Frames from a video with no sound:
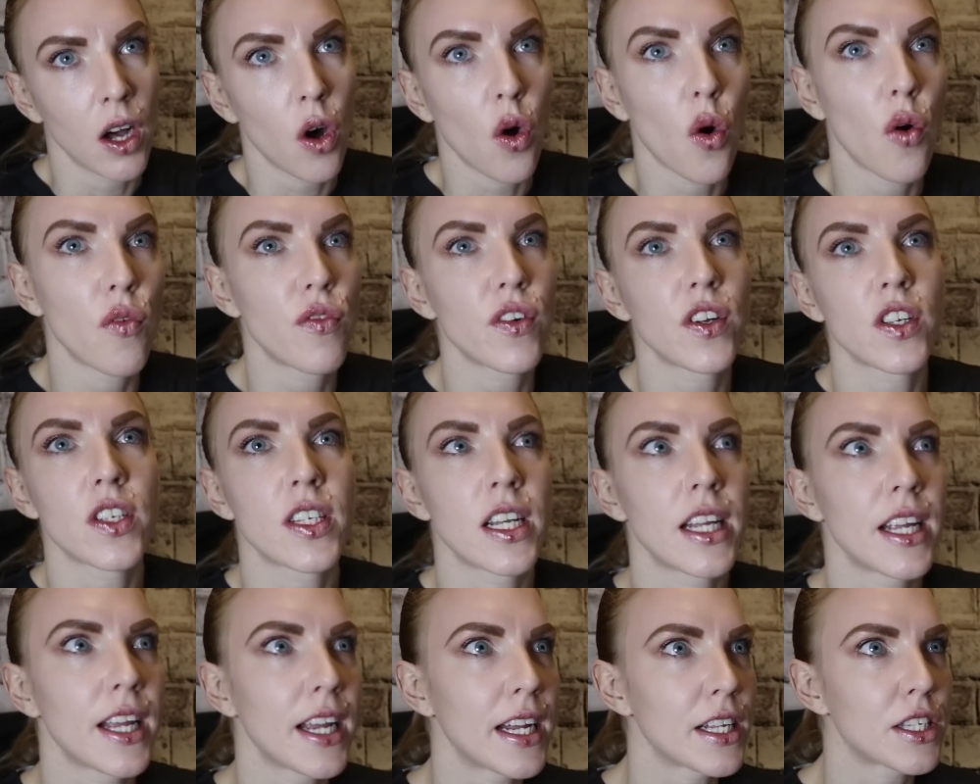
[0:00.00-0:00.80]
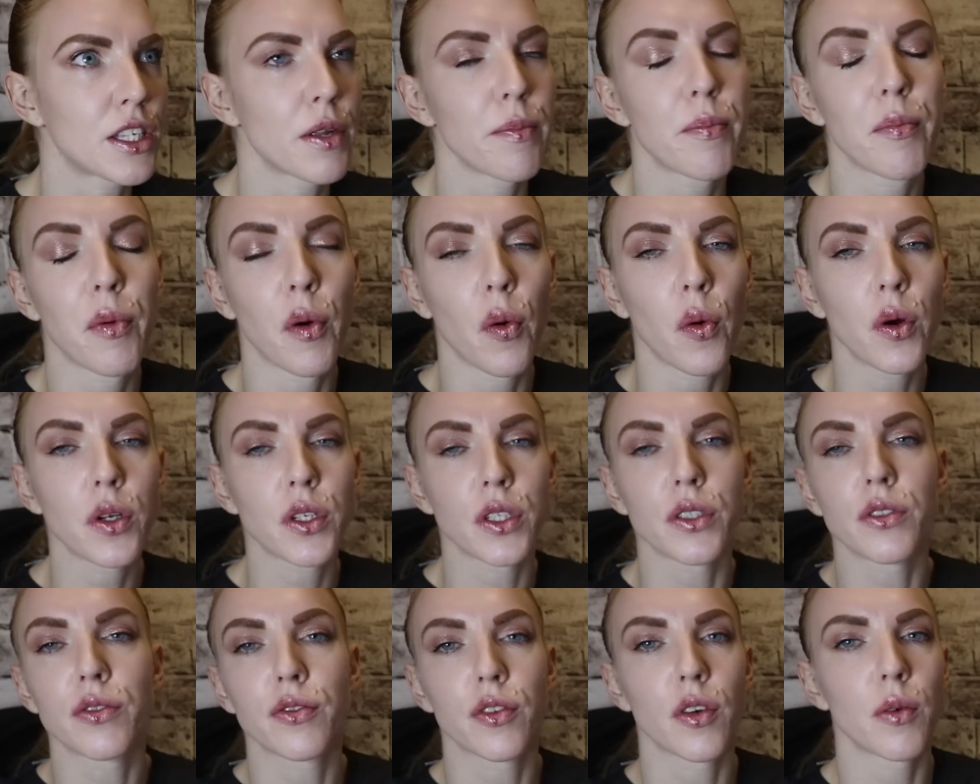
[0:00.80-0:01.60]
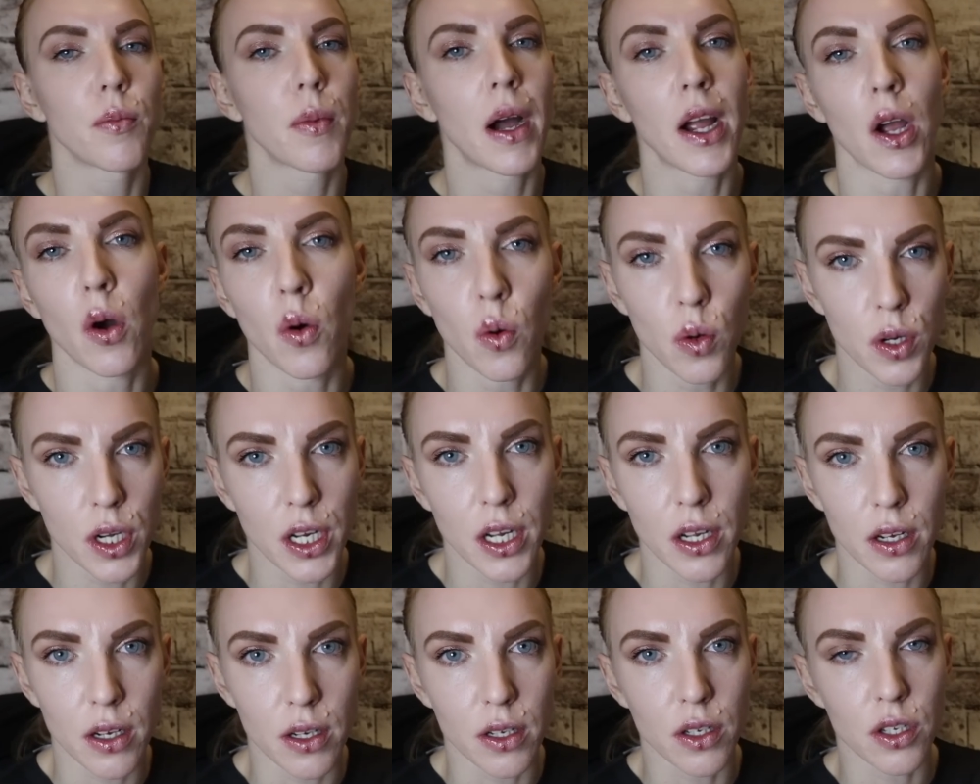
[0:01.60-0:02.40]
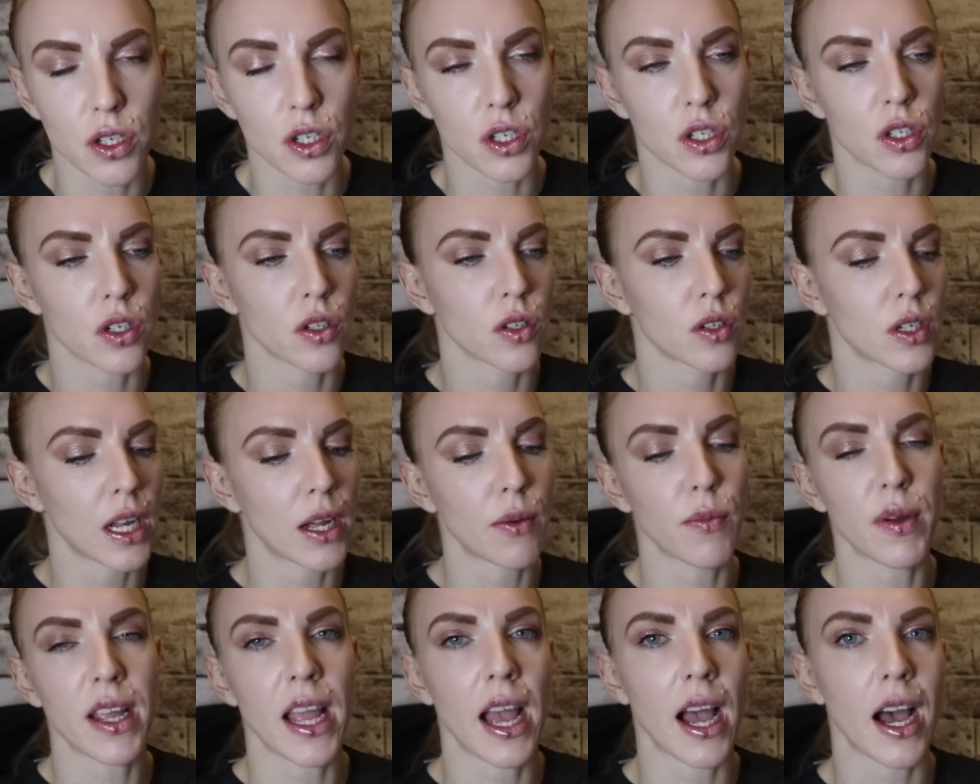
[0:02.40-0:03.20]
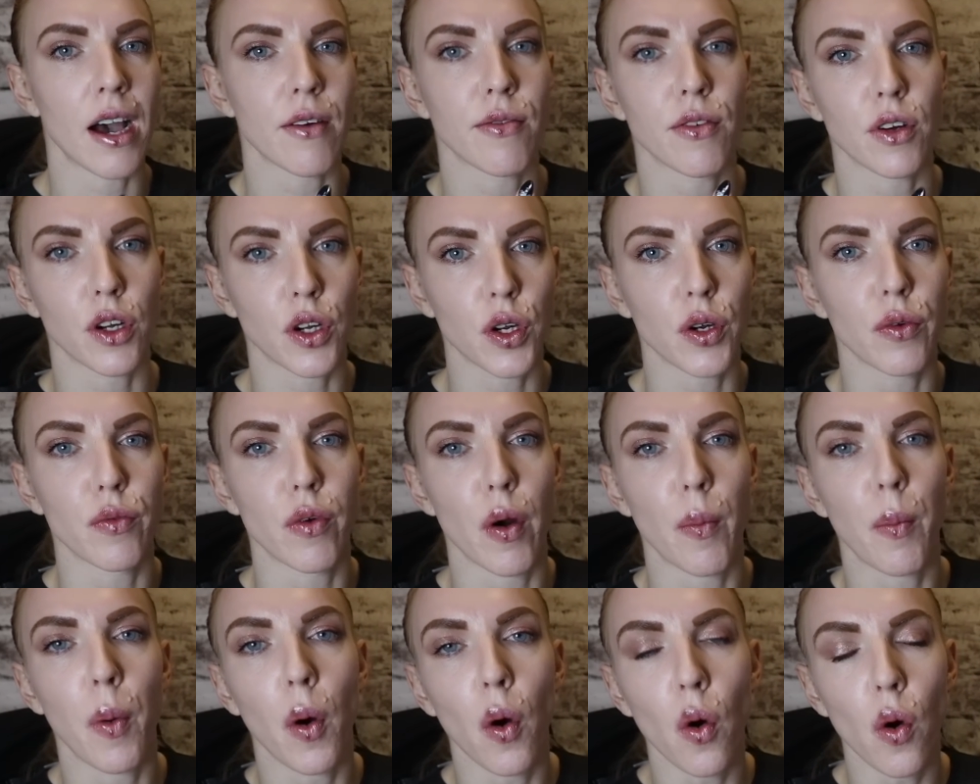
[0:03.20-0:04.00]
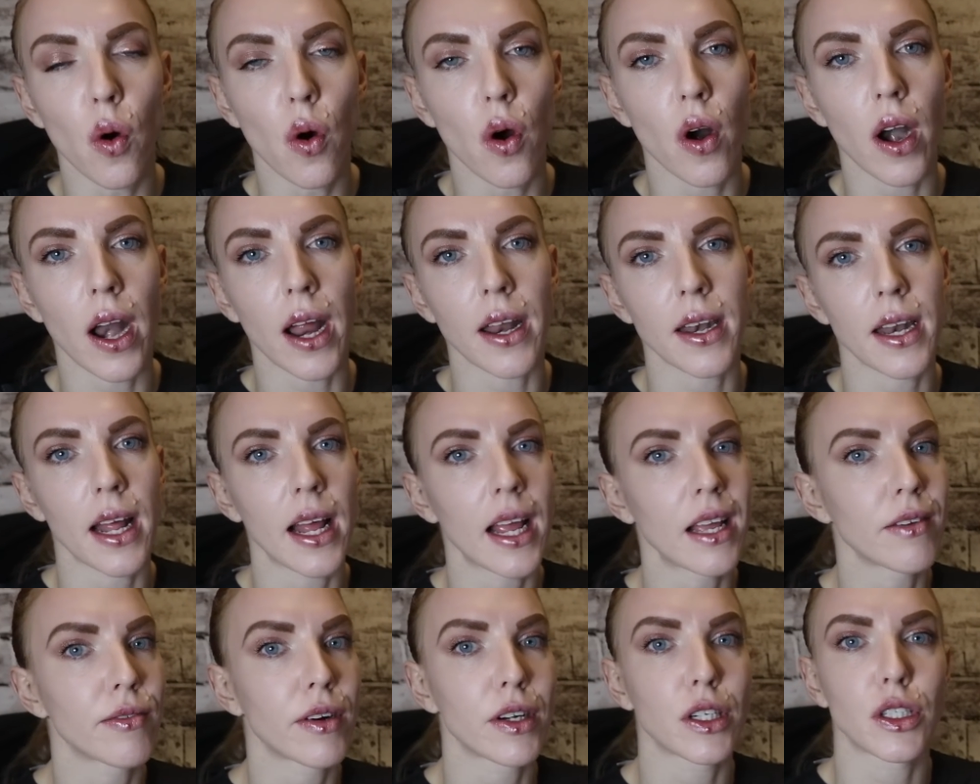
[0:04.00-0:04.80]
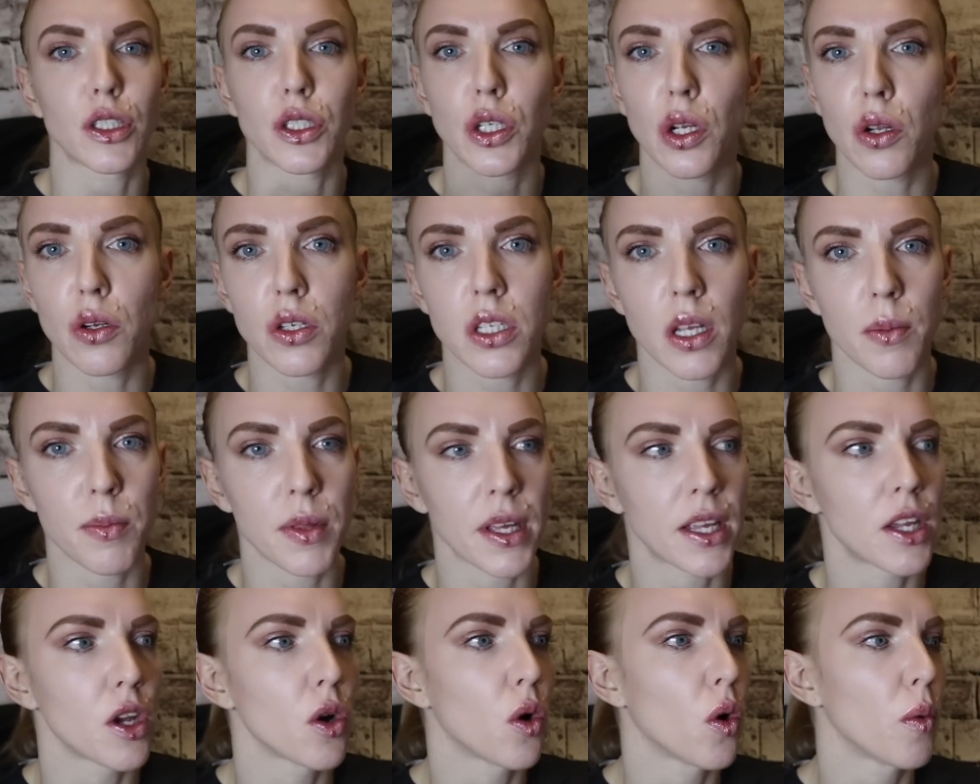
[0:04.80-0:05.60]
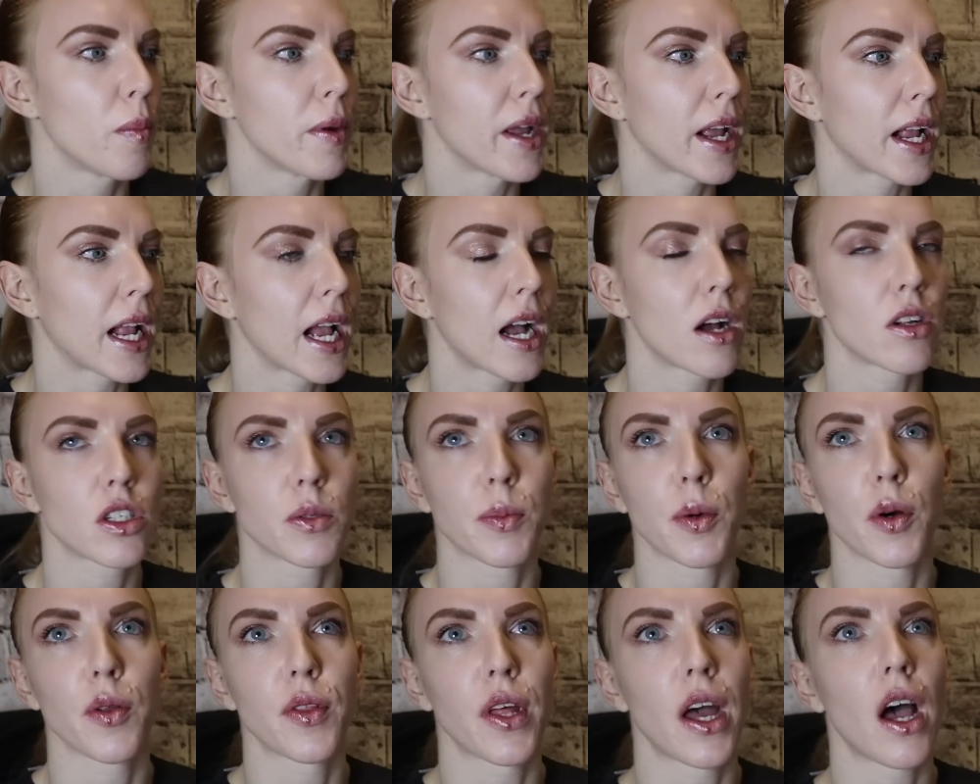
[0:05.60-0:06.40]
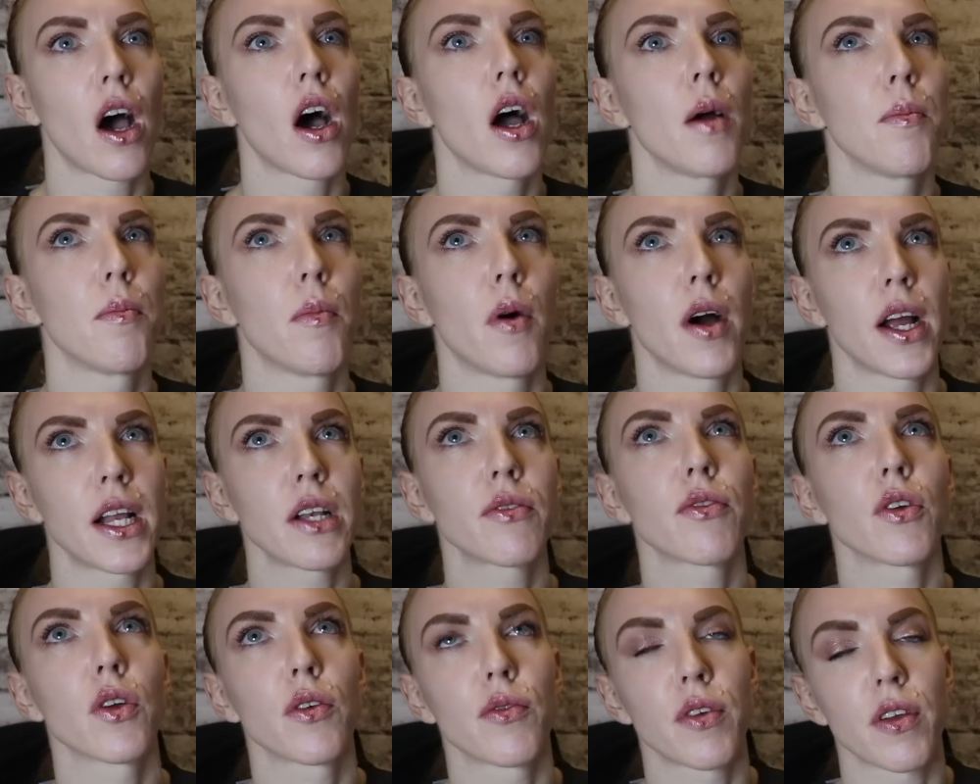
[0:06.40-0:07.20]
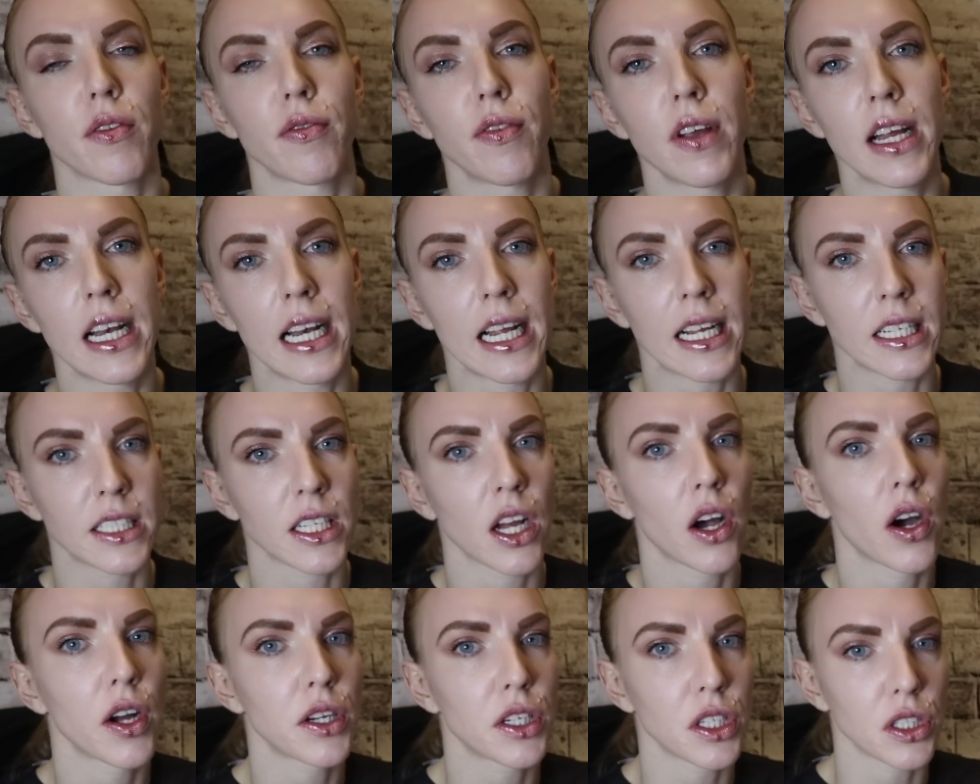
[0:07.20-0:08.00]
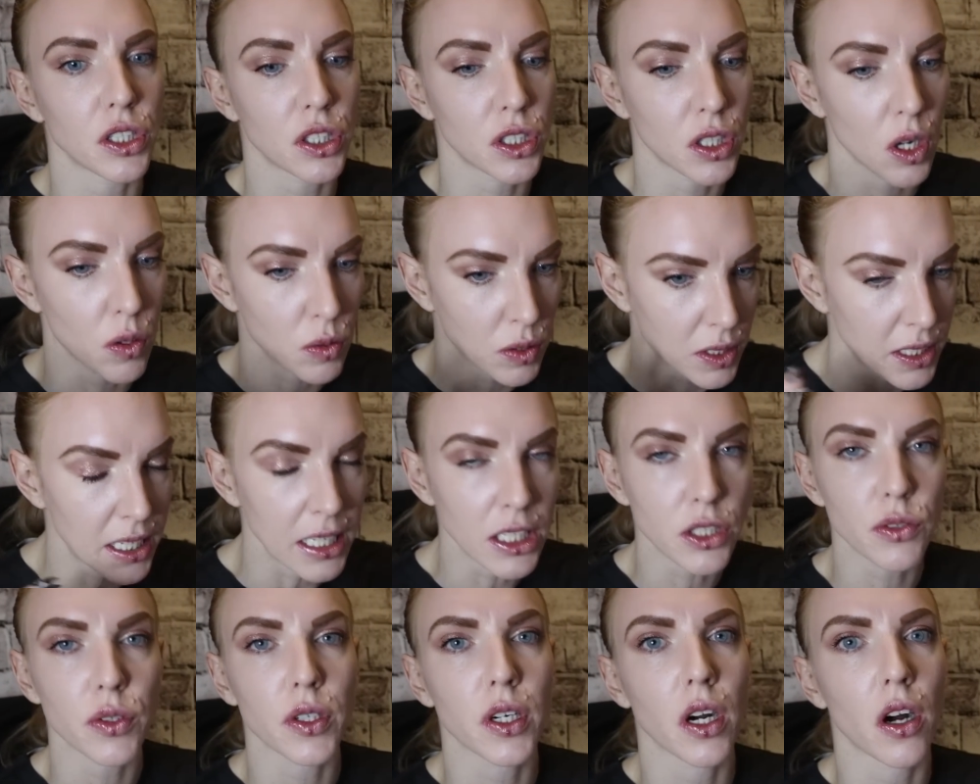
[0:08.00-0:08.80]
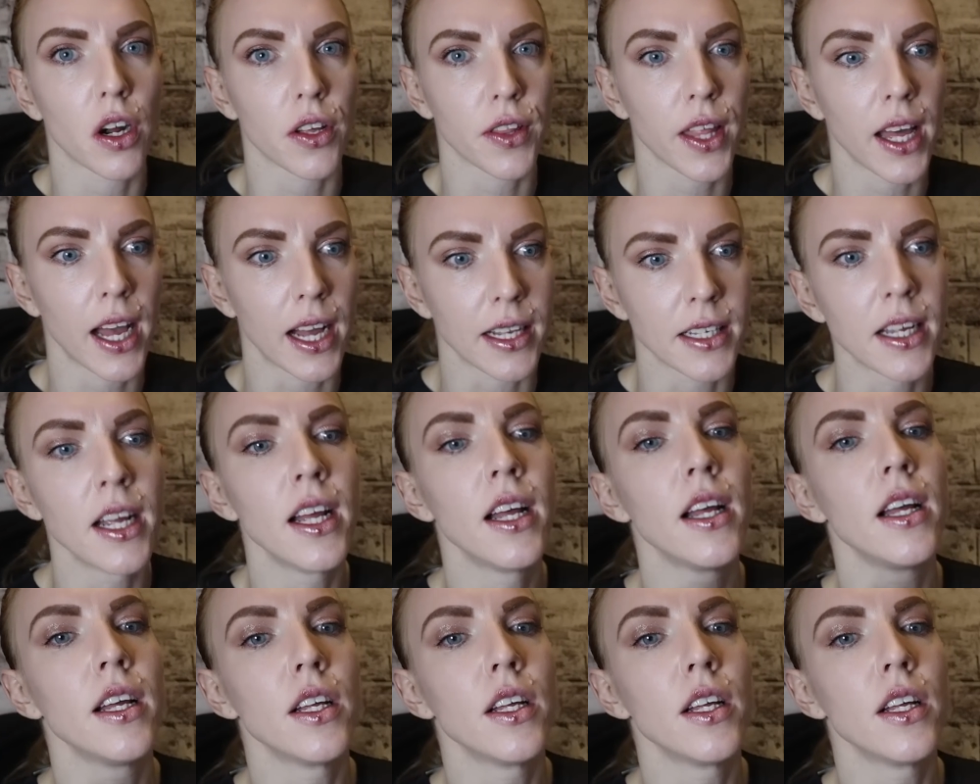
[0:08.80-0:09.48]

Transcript: obviously it's important for my audience to that we have a good rapport and that if I do something you hold me accountable that I'm mindful of your feelings that I just don't disregard that